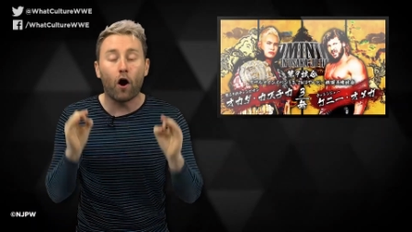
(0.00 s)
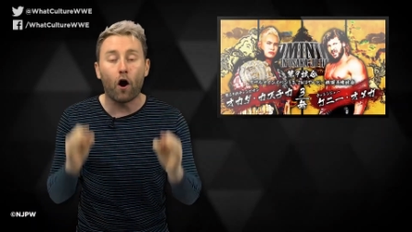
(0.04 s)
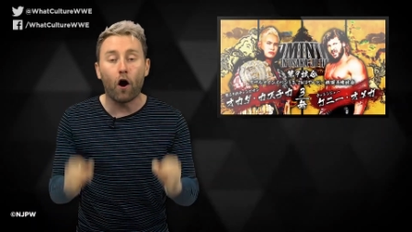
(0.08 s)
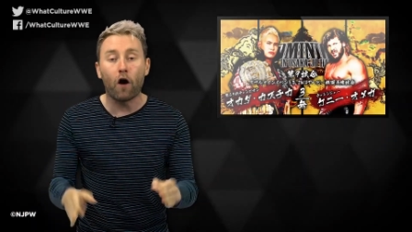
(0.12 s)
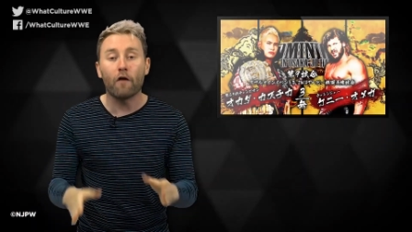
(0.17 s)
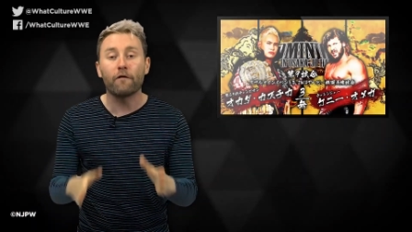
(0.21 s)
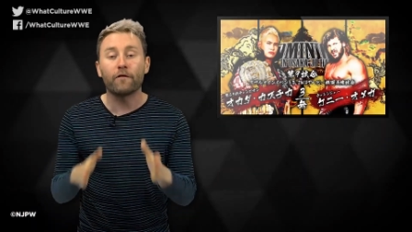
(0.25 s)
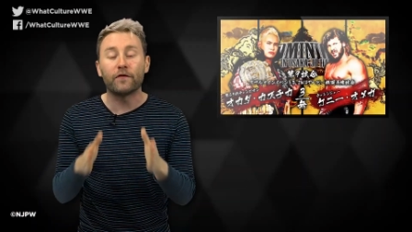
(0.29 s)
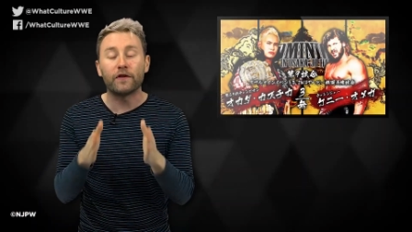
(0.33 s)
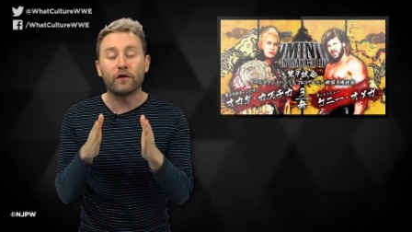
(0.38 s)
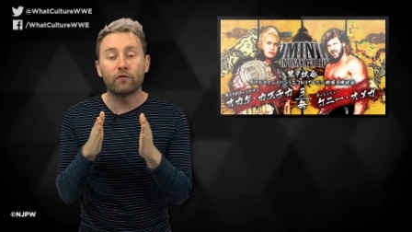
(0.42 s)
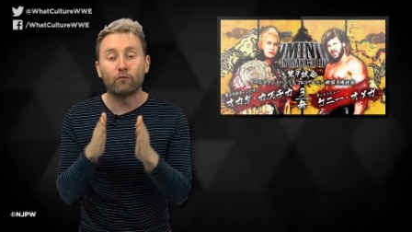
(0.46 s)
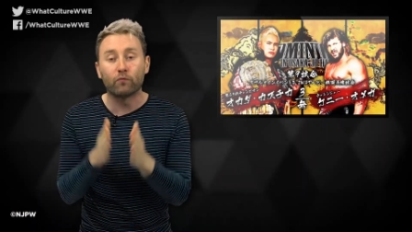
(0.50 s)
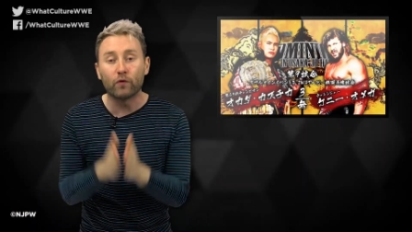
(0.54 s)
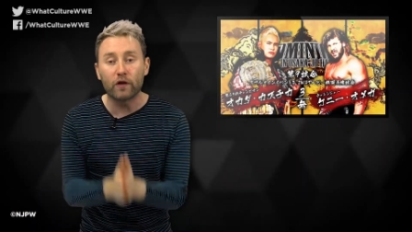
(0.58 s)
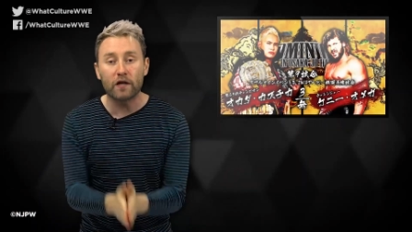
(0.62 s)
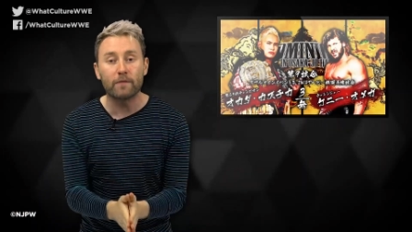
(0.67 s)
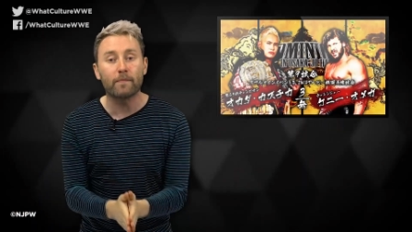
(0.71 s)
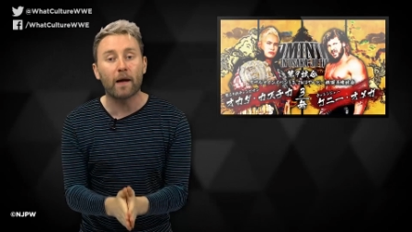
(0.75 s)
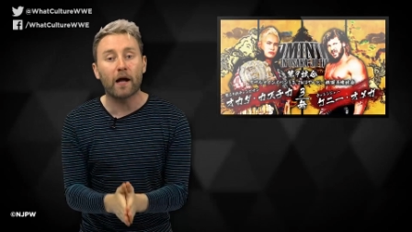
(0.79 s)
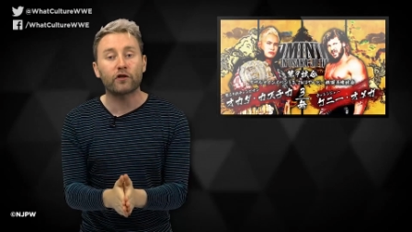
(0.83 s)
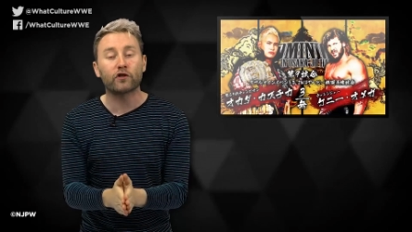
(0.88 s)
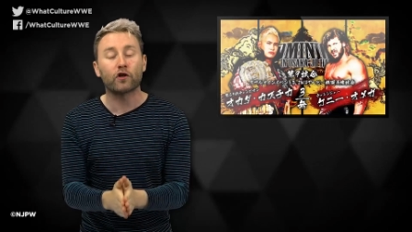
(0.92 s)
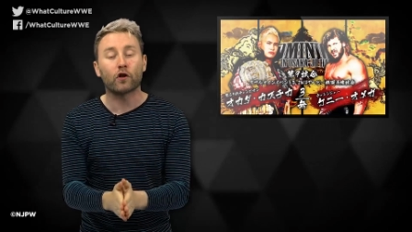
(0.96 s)
off the
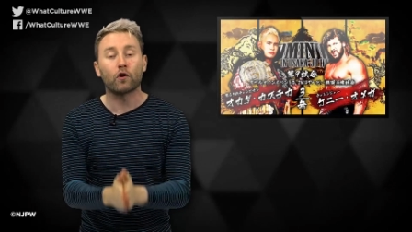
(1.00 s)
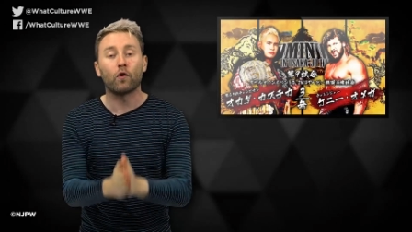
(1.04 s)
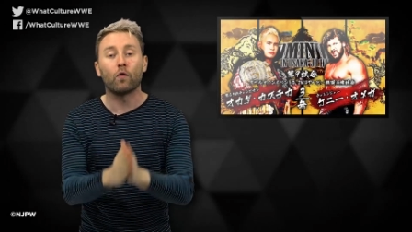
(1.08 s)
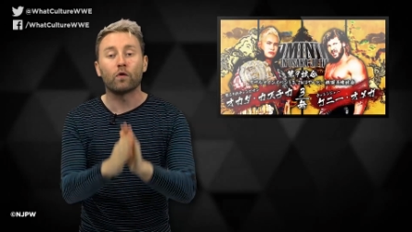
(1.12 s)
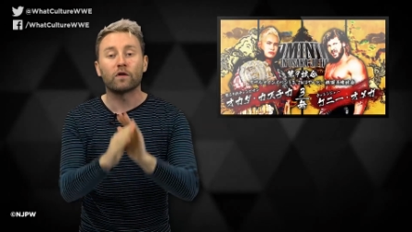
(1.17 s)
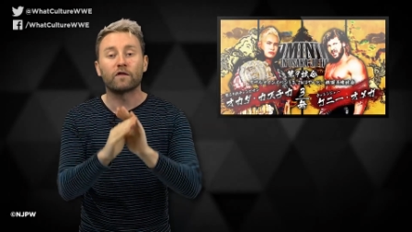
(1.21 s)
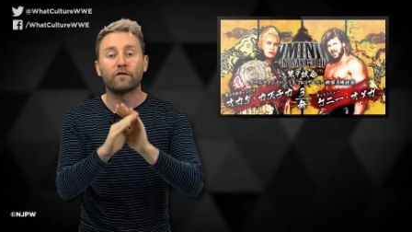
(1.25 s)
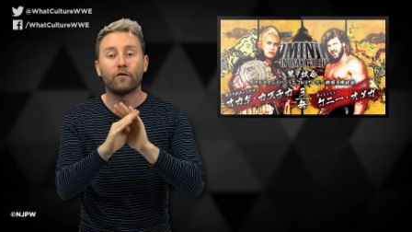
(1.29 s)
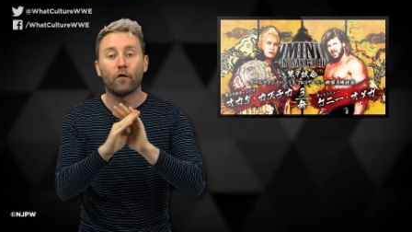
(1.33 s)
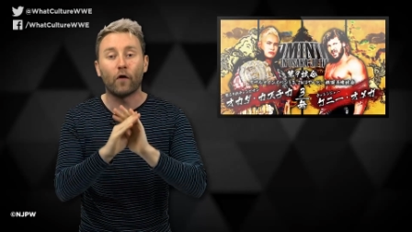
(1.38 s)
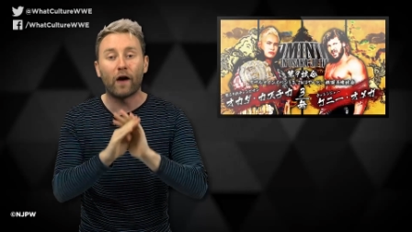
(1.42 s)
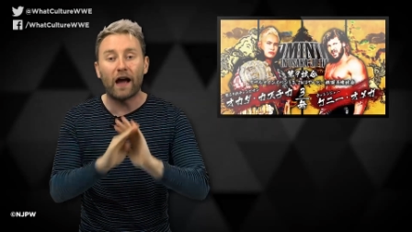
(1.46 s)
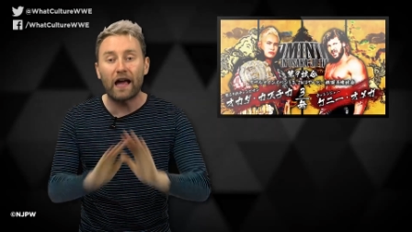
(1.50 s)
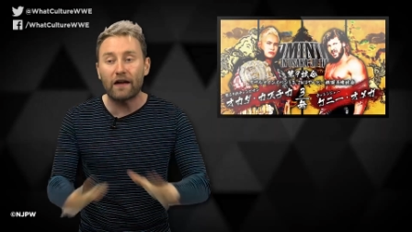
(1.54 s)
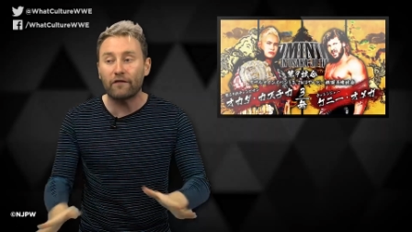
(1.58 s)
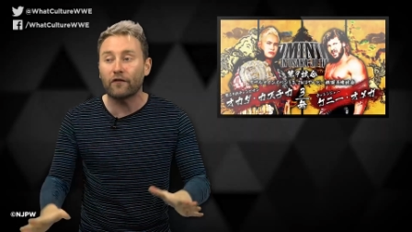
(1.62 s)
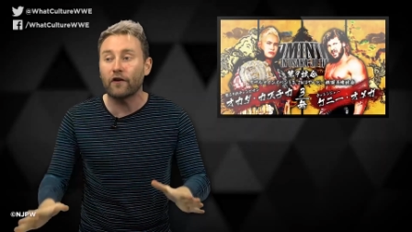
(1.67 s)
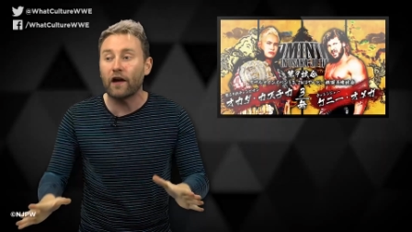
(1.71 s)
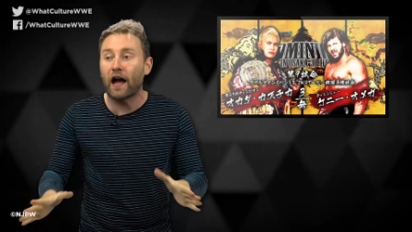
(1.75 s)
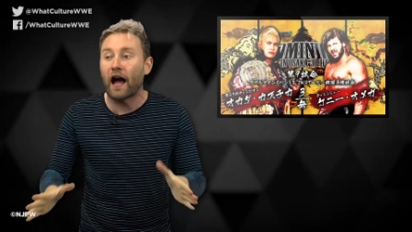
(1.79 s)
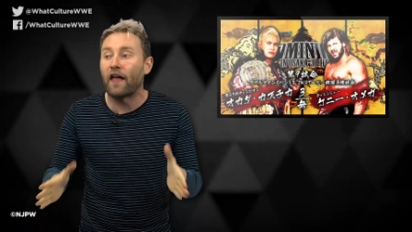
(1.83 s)
rematch clause forever,